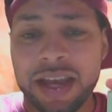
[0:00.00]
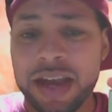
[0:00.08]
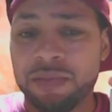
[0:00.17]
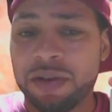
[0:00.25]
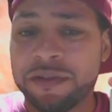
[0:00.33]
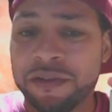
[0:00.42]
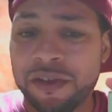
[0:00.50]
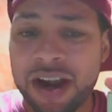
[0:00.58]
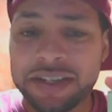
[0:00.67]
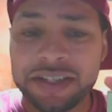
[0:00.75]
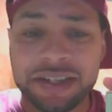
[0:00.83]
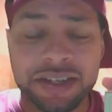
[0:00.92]
and
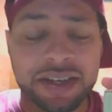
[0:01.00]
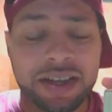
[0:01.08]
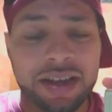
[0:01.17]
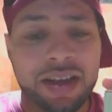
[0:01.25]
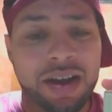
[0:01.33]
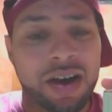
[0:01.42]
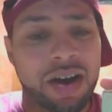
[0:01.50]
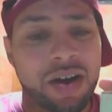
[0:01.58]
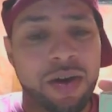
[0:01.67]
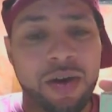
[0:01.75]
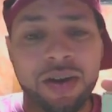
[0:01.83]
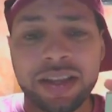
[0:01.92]
refreshing
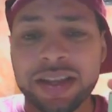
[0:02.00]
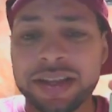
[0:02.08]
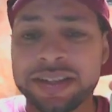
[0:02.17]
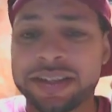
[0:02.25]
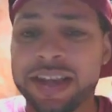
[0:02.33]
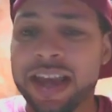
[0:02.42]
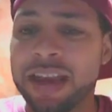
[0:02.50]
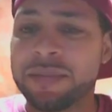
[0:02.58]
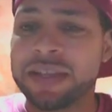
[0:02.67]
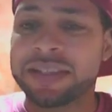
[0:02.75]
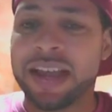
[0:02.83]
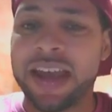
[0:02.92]
all in the
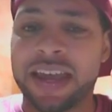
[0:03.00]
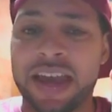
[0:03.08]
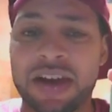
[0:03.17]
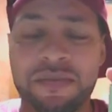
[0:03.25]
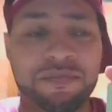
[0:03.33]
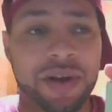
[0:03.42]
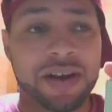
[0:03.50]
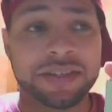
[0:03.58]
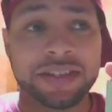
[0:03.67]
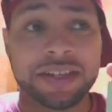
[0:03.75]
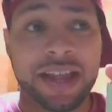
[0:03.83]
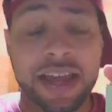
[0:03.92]
same. It's like a
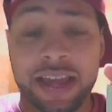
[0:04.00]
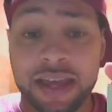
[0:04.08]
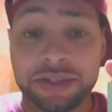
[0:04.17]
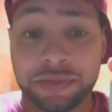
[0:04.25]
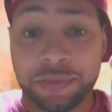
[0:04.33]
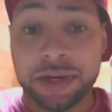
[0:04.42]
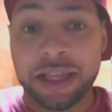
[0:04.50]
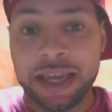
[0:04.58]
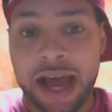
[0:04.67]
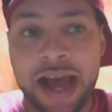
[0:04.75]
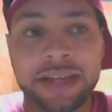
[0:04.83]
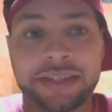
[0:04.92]
burst like it's
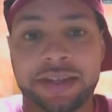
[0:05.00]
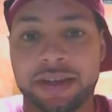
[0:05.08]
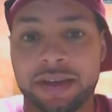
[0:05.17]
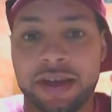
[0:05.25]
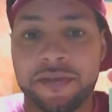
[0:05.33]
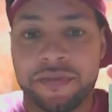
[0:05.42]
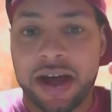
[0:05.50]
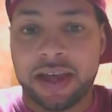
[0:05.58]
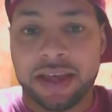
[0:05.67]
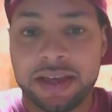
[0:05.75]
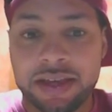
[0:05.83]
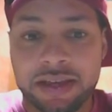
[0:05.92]
really icy. If I
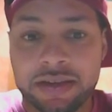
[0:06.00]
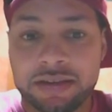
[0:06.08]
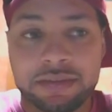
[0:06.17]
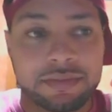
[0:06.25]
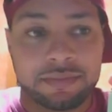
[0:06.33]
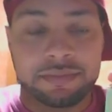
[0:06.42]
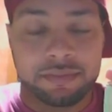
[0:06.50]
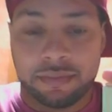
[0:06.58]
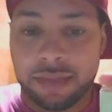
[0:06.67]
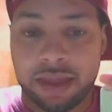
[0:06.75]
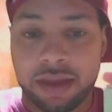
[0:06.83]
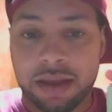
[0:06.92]
could
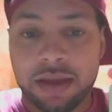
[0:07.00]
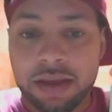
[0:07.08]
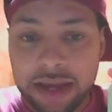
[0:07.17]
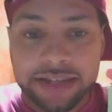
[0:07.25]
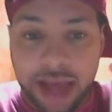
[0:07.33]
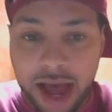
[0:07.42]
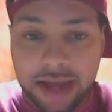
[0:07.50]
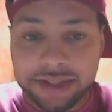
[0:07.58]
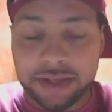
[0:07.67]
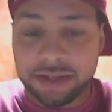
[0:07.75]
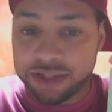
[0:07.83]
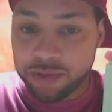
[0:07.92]
it's
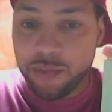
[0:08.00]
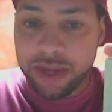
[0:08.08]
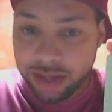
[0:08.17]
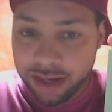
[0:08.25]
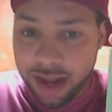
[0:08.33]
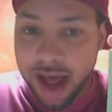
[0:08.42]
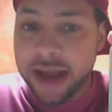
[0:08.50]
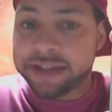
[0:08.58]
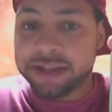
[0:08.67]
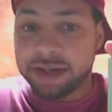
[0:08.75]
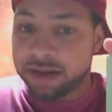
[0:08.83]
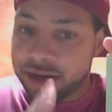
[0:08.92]
icy, sweet and
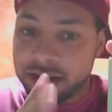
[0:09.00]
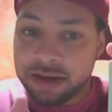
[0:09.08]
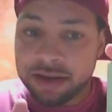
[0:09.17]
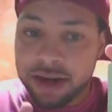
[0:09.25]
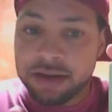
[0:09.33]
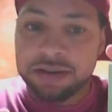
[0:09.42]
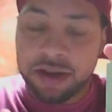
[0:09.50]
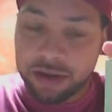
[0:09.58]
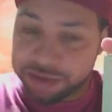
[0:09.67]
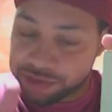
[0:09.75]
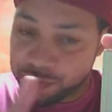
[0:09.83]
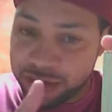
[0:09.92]
icy. There there you
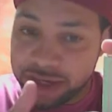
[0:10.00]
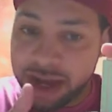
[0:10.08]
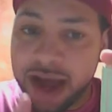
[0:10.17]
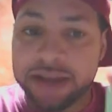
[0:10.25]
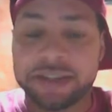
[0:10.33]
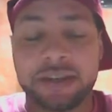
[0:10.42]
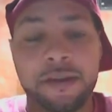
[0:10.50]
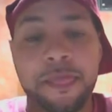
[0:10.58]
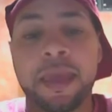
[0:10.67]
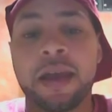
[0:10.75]
go. Sweet and icy.